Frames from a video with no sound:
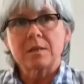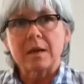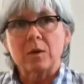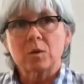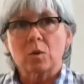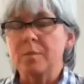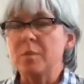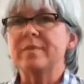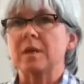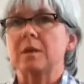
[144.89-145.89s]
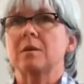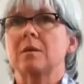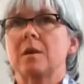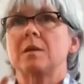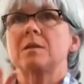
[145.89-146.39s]
these out or moving
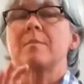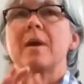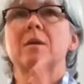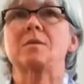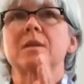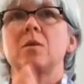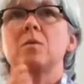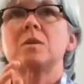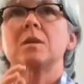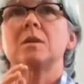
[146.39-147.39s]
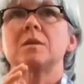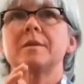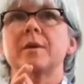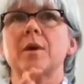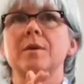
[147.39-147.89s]
any tomatoes out into
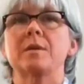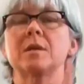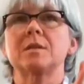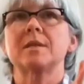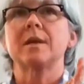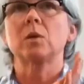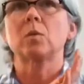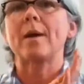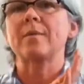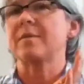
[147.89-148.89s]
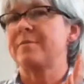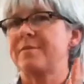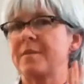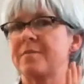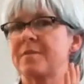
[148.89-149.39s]
the garden until around the
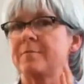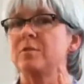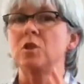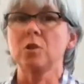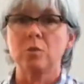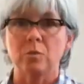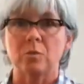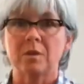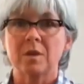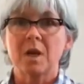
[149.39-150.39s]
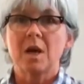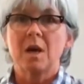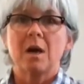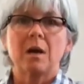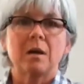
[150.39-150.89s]
5th of June.
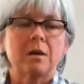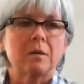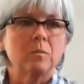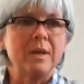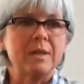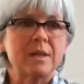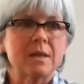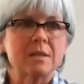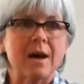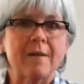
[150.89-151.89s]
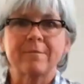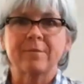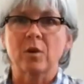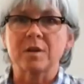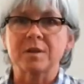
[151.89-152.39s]
We tend to have
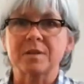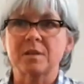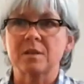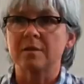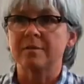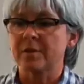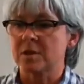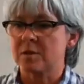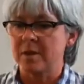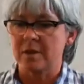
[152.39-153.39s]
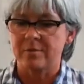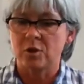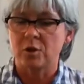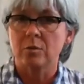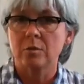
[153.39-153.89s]
frosts in the first week of
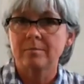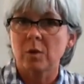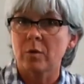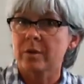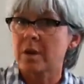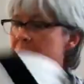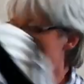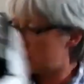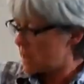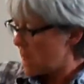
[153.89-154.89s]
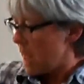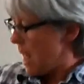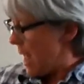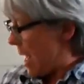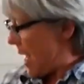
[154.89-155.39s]
June, overnights.
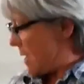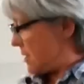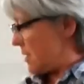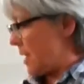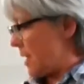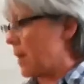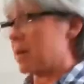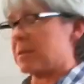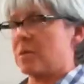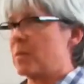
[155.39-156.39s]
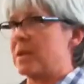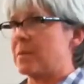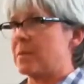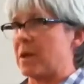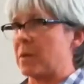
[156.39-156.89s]
And since I got so many
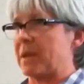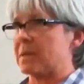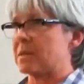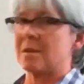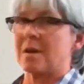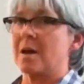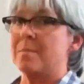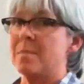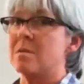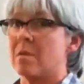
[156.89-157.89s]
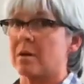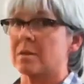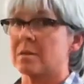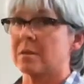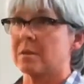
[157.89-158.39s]
tomato plants, I am
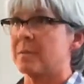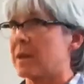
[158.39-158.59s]
not going